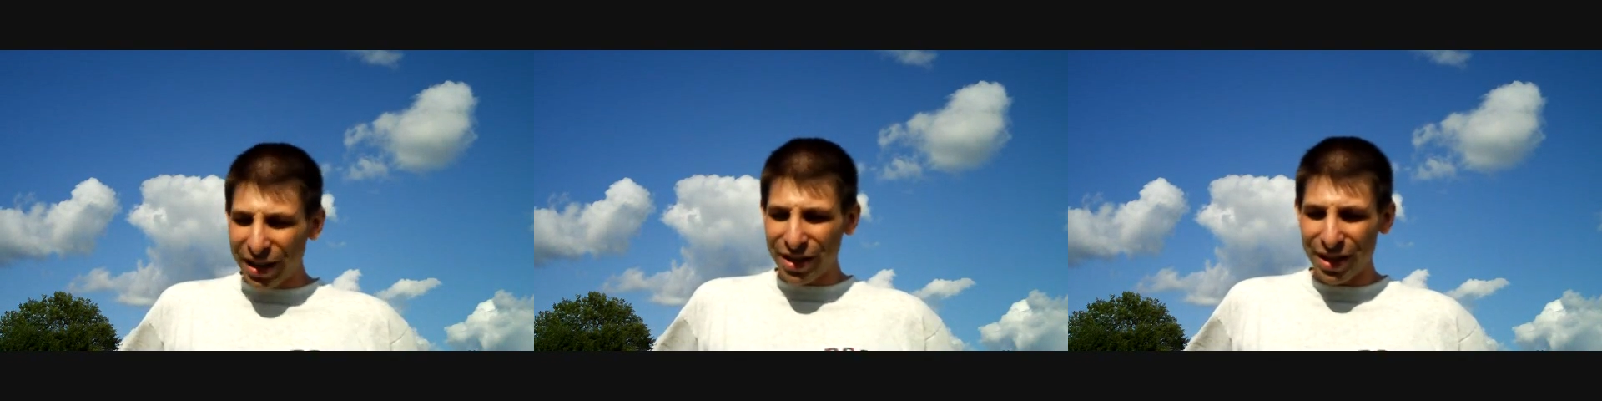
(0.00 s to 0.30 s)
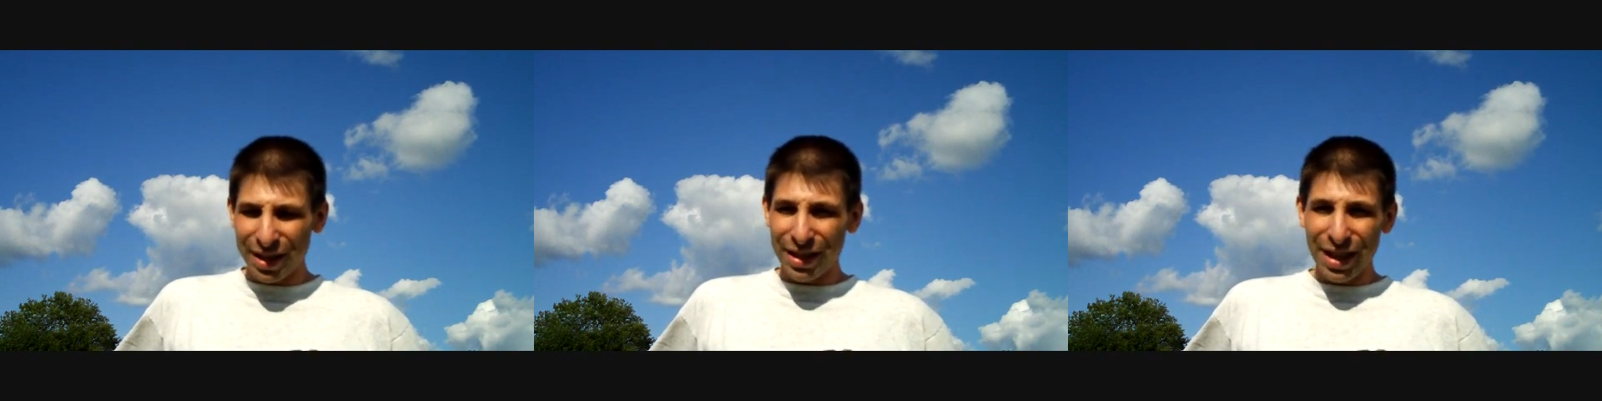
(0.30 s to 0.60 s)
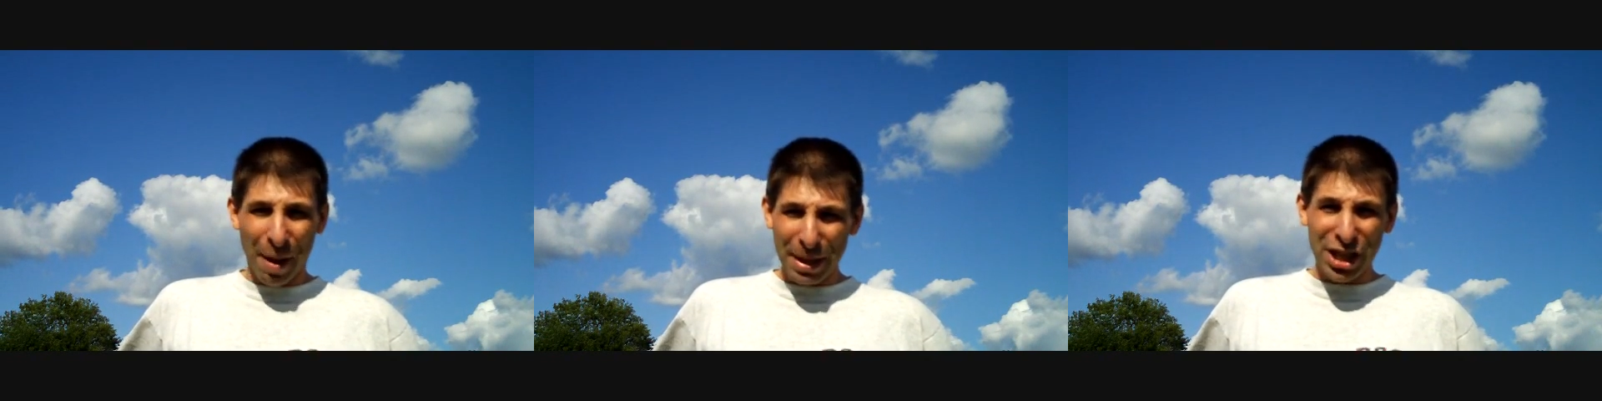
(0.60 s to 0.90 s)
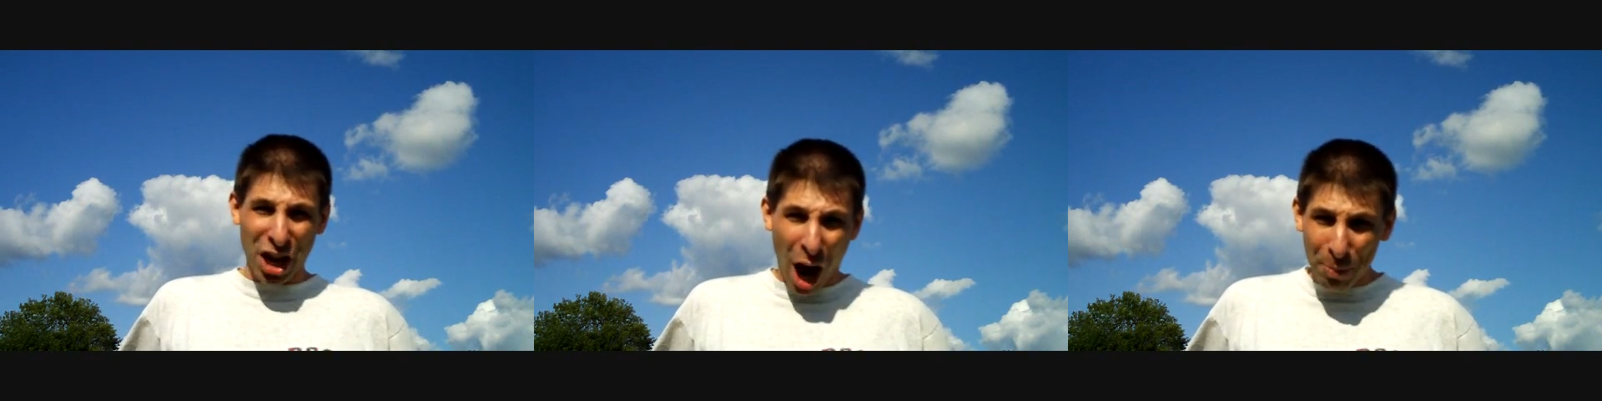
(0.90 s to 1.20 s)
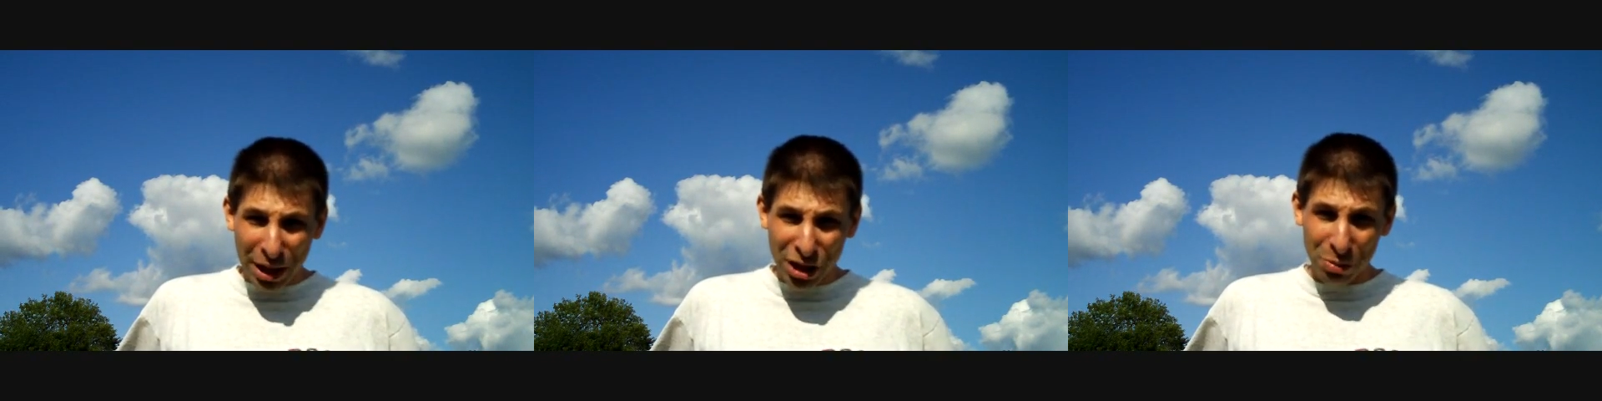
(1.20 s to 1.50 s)
fiction. I mean,
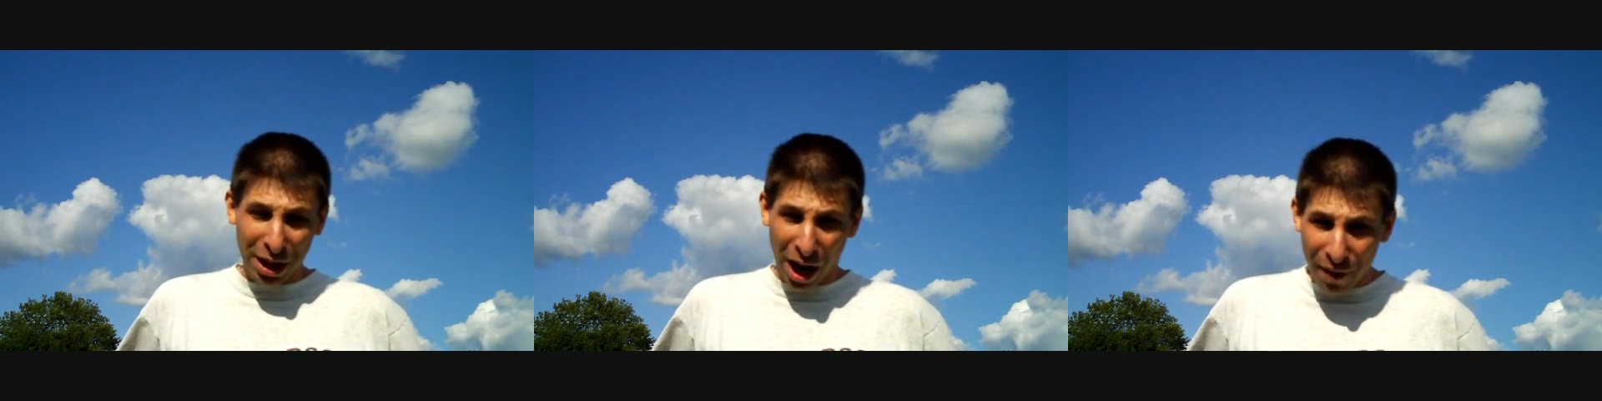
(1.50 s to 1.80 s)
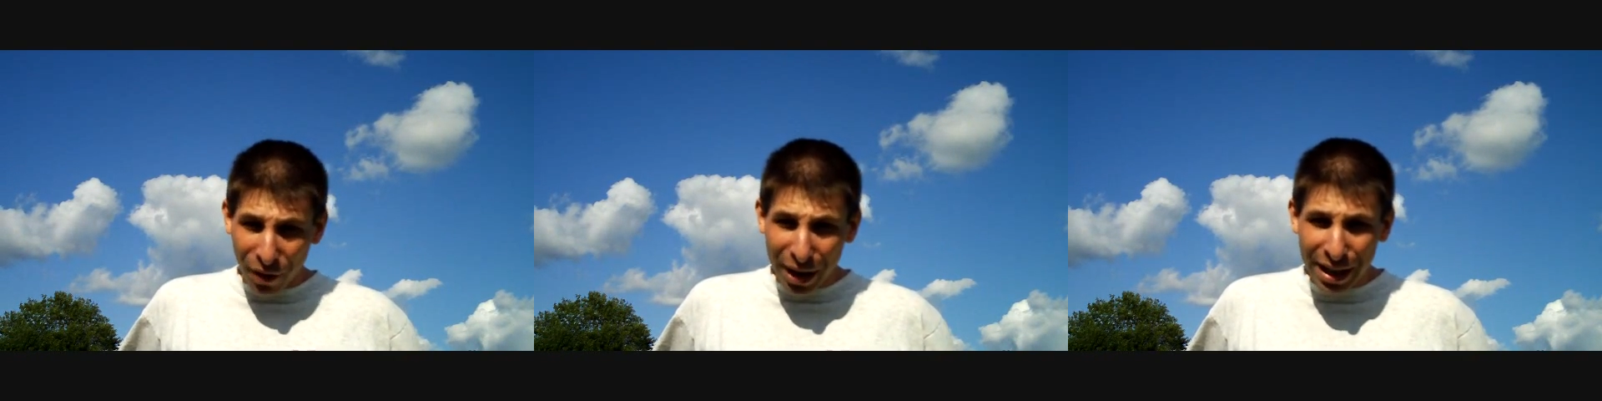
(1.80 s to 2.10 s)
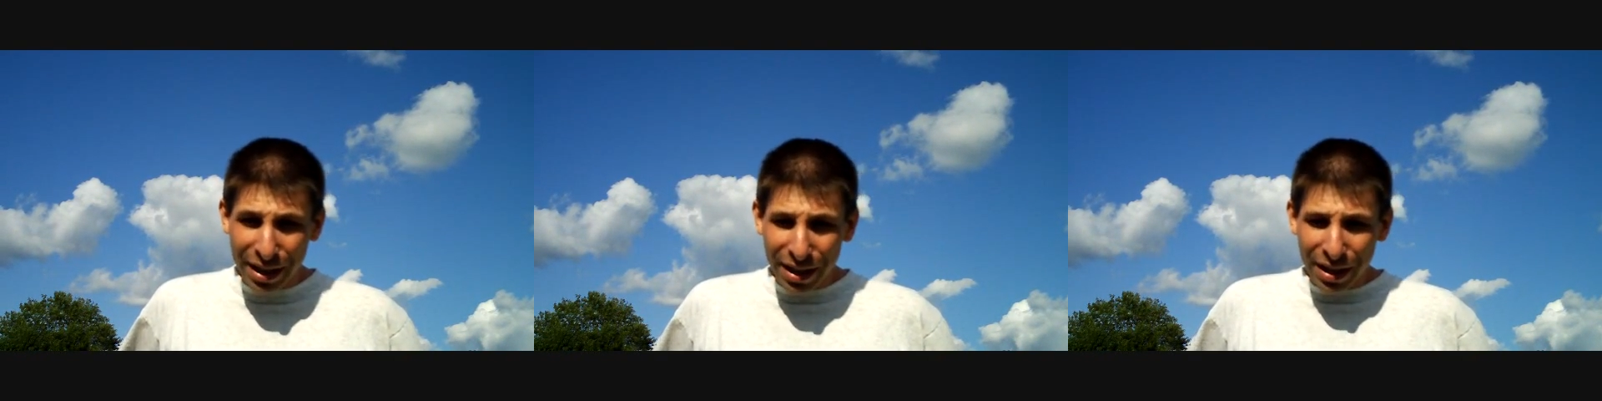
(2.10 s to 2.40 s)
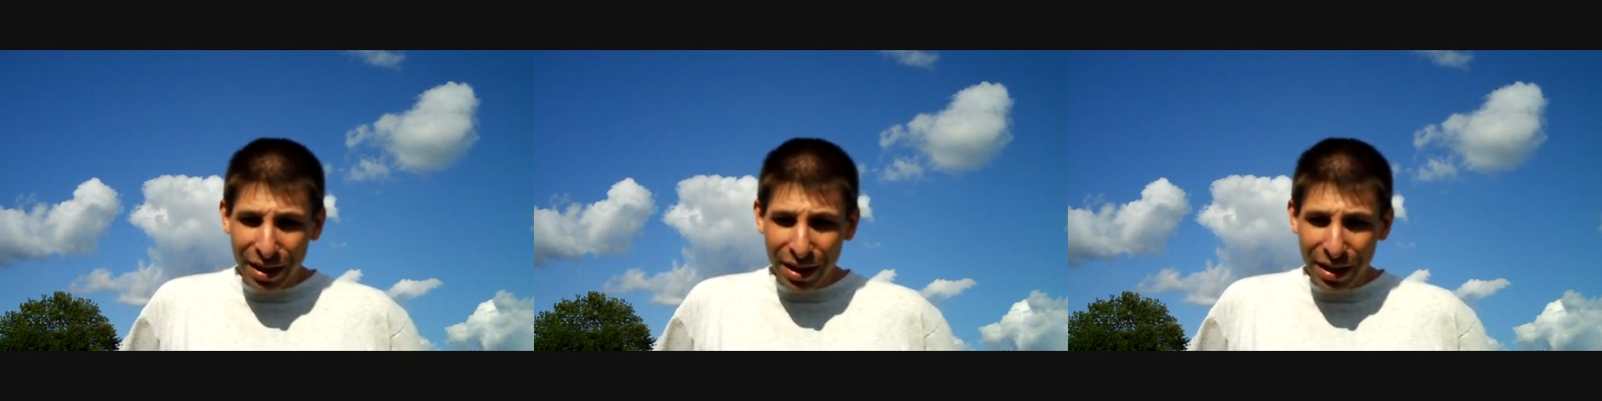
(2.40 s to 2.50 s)
jobless recovery,